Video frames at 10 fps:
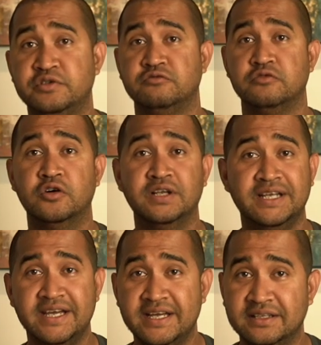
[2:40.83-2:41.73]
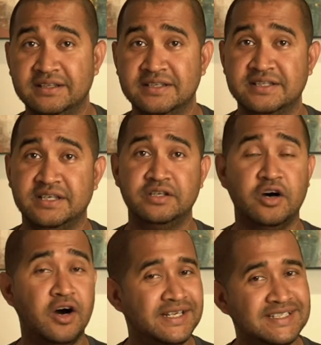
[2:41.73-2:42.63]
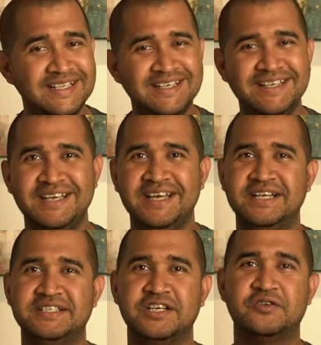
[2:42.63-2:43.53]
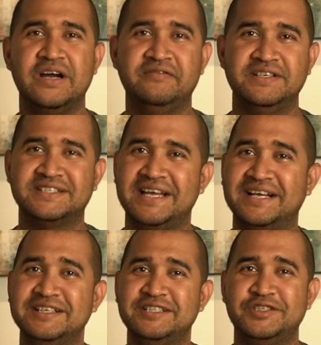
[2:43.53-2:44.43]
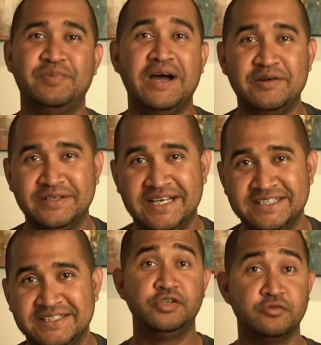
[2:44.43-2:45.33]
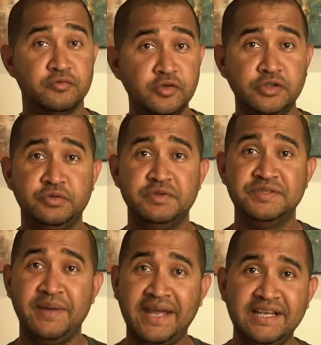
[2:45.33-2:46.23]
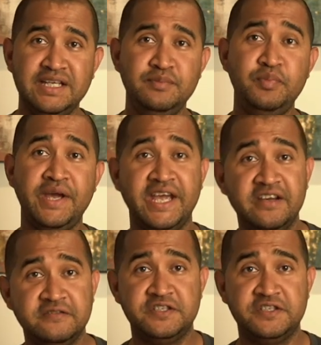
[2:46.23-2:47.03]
and rolling hills, and honestly, it's a gravel cyclist's paradise. The route was mainly paved